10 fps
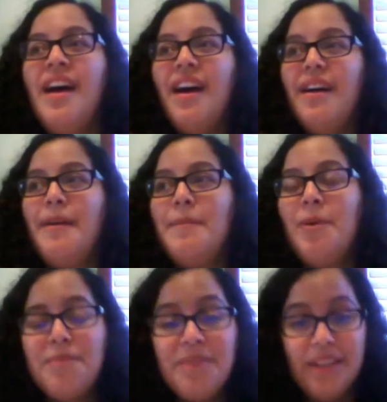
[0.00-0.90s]

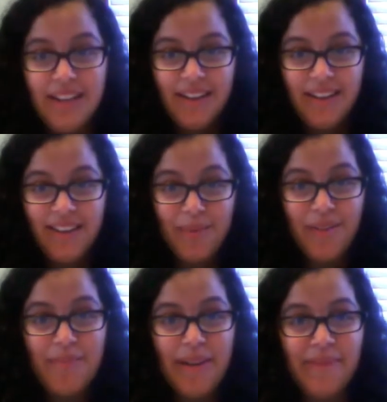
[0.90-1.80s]
Hopefully more
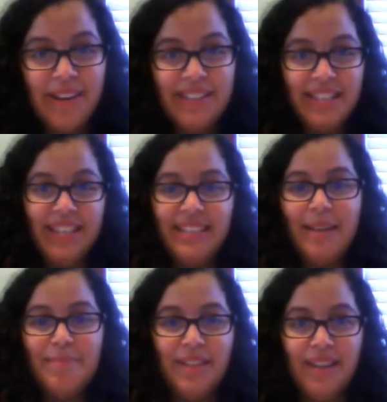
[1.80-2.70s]
of my friends get
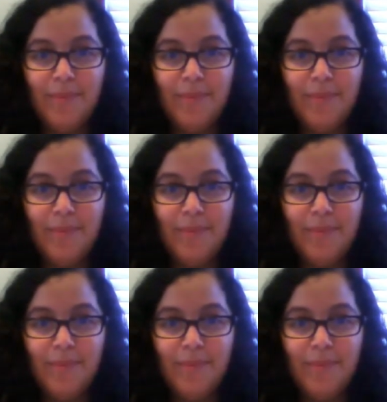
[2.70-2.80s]
accepted.